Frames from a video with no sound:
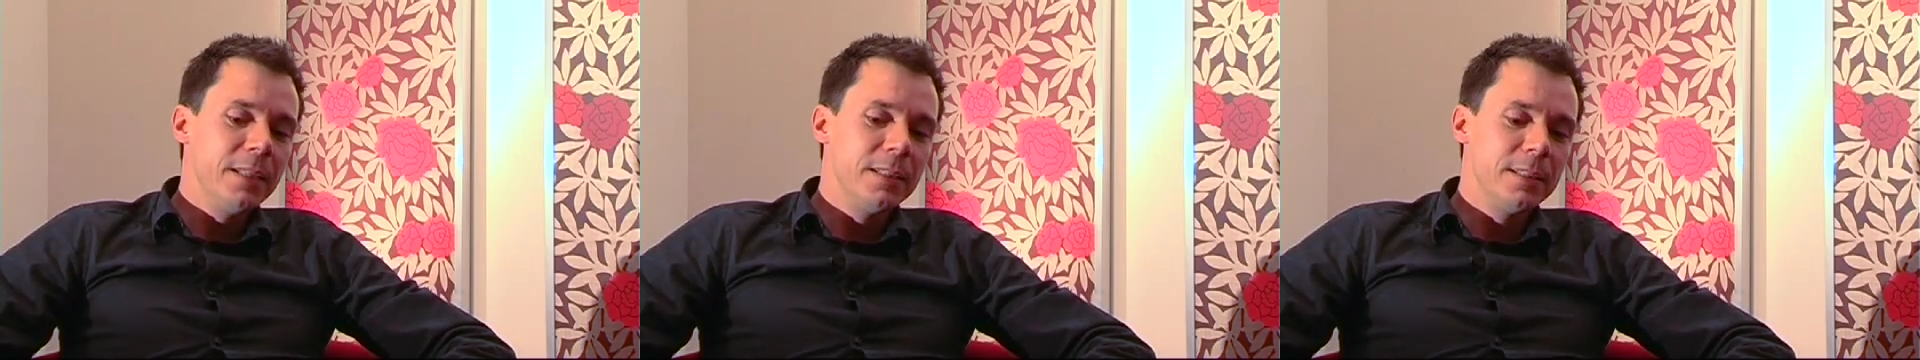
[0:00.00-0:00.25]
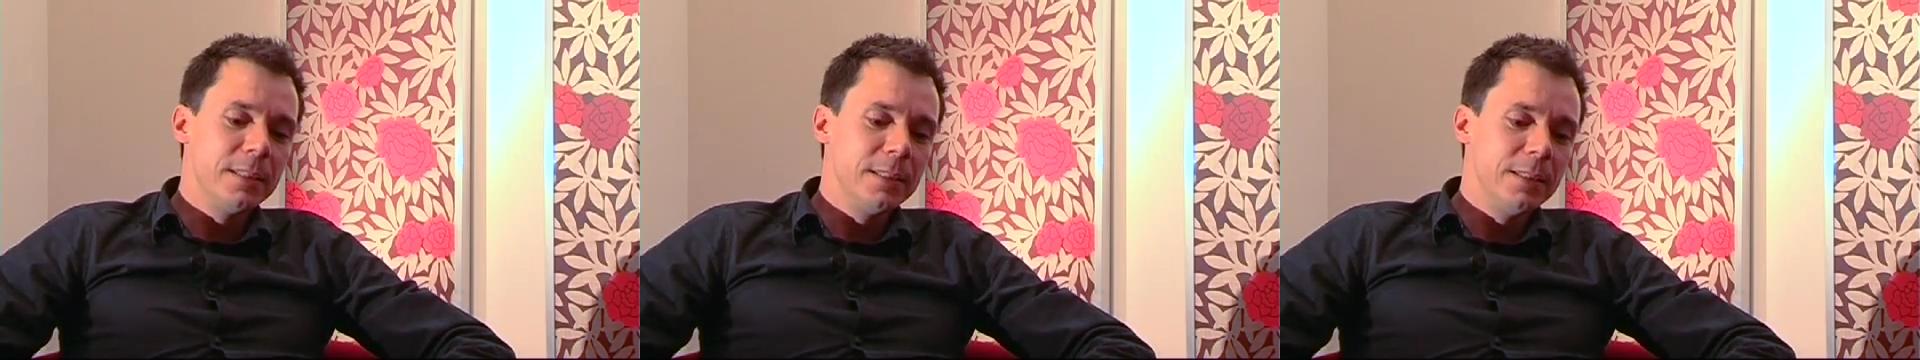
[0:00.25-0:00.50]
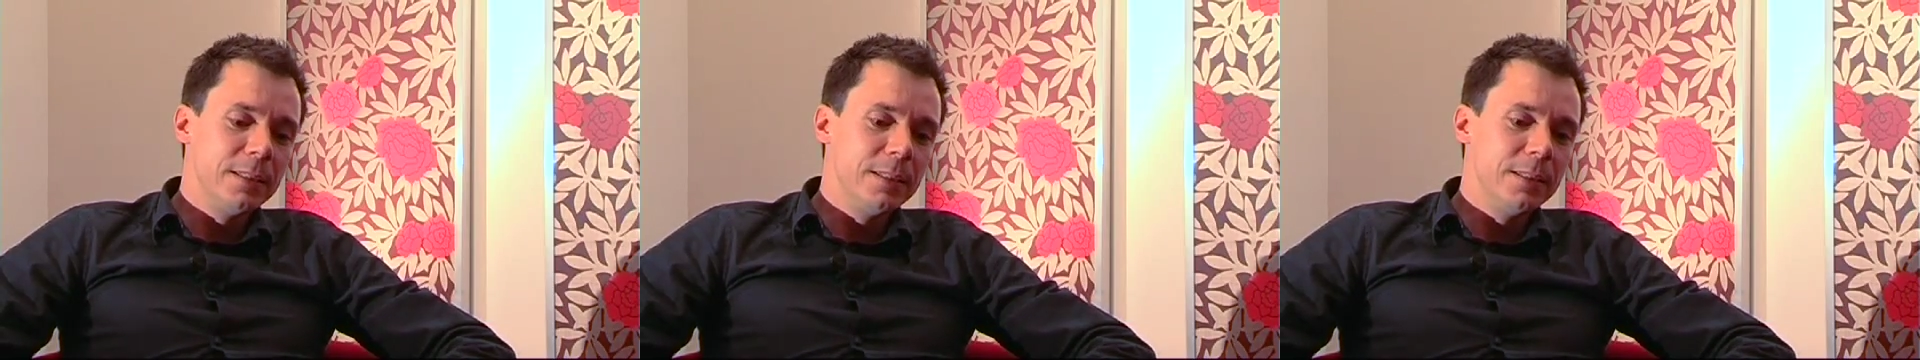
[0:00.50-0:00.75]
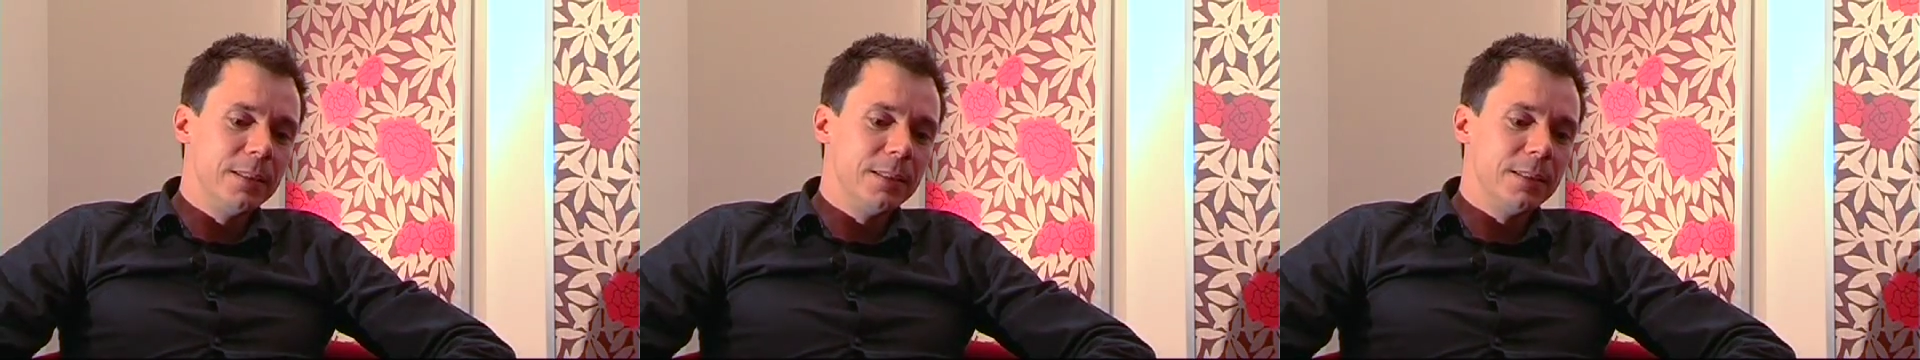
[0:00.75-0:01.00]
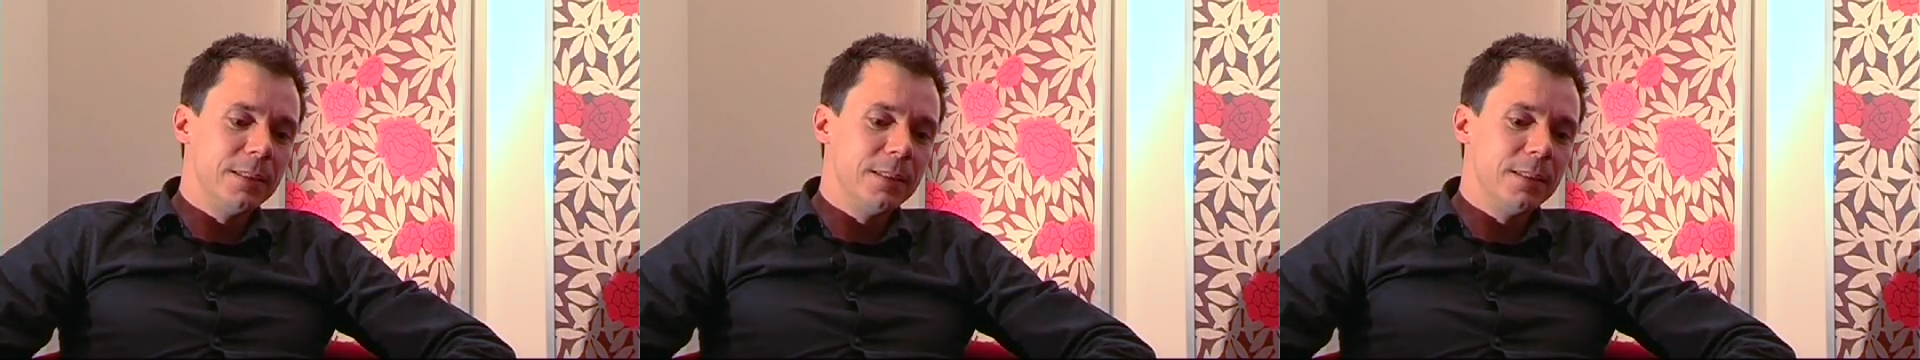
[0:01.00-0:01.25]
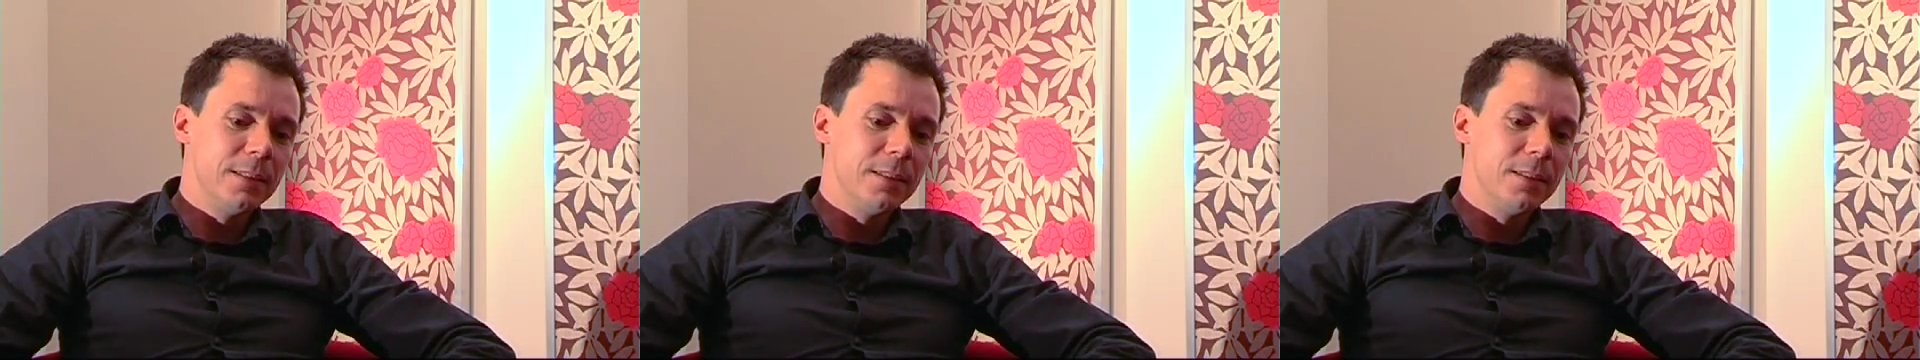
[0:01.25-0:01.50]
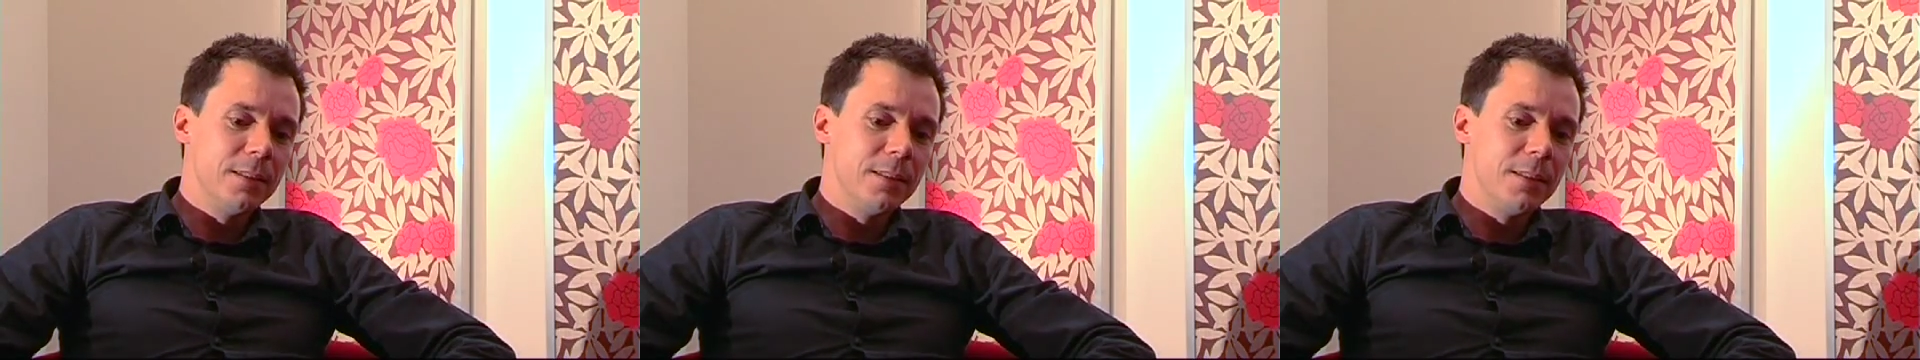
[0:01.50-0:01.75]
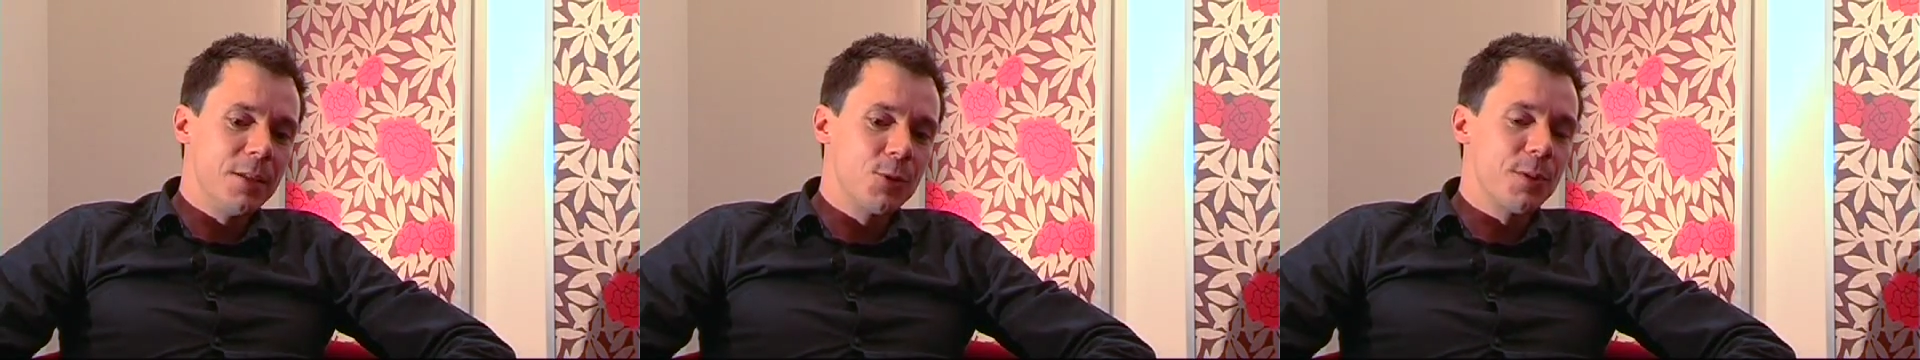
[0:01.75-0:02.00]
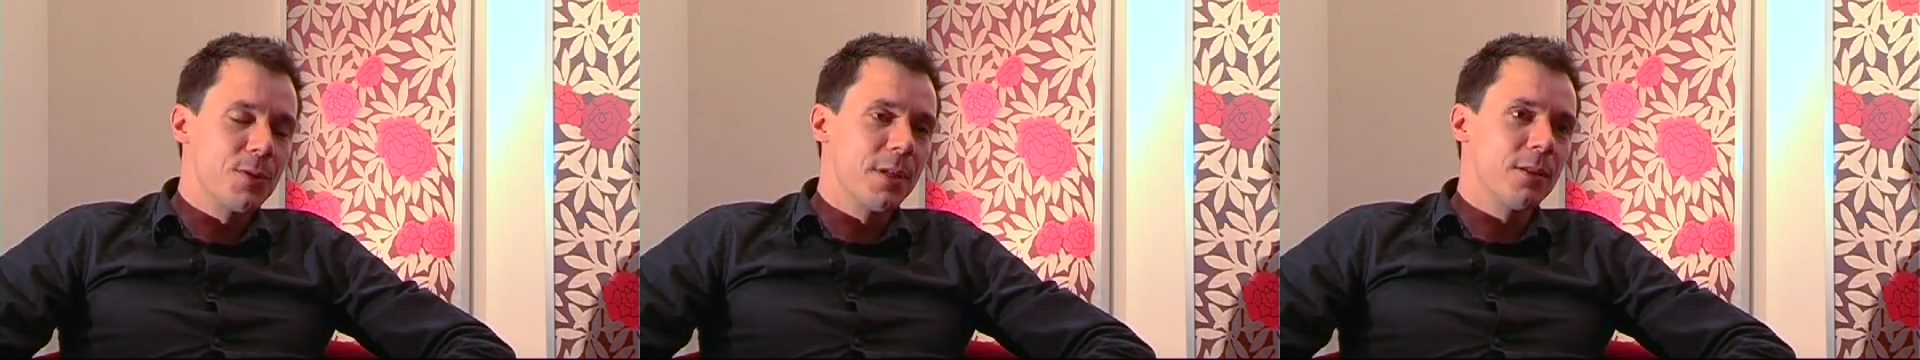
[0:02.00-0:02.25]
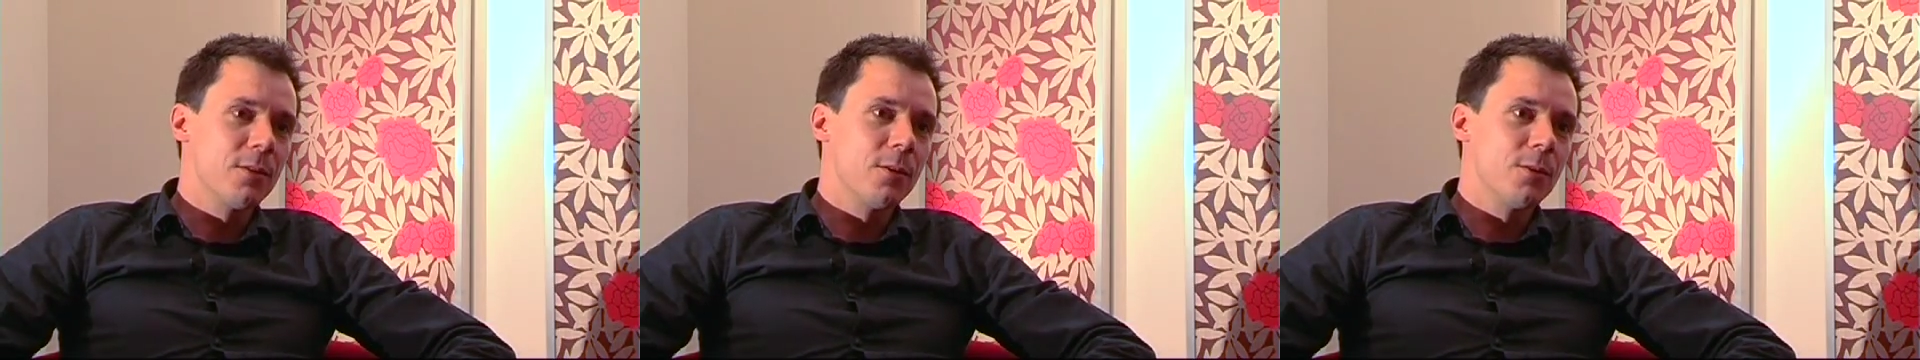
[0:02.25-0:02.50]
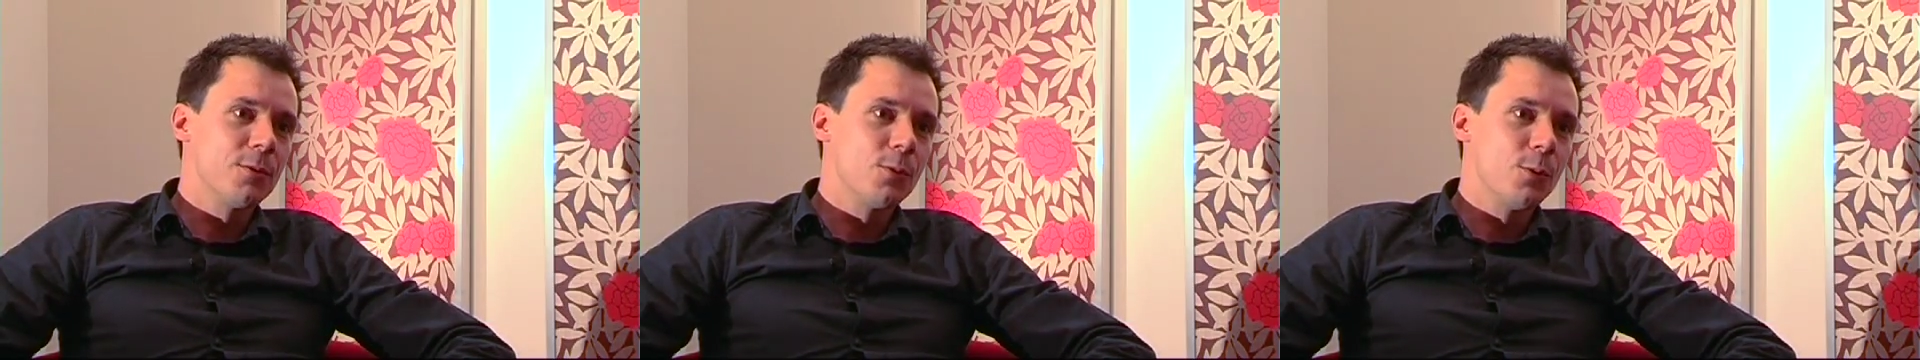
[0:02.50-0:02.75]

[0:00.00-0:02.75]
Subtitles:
The issue is that, of